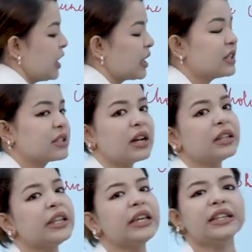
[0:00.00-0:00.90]
It is our
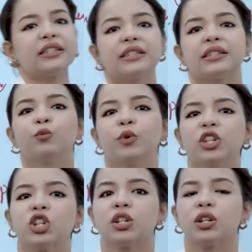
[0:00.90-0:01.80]
needs
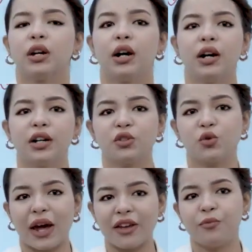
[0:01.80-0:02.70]
which
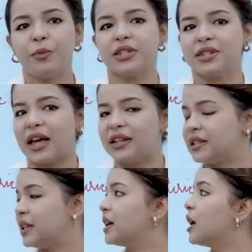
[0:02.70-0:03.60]
drive
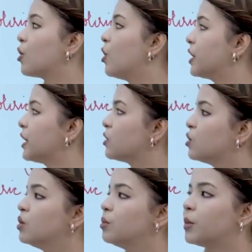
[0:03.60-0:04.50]
personality according
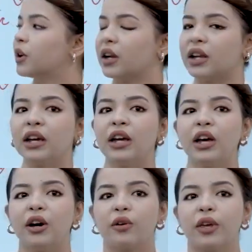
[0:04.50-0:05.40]
to Murray.
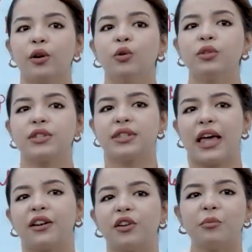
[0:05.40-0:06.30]
Okay, who's
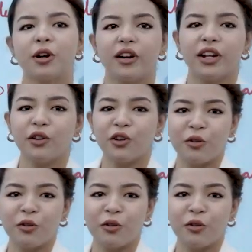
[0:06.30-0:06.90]
Henry Murray? Do you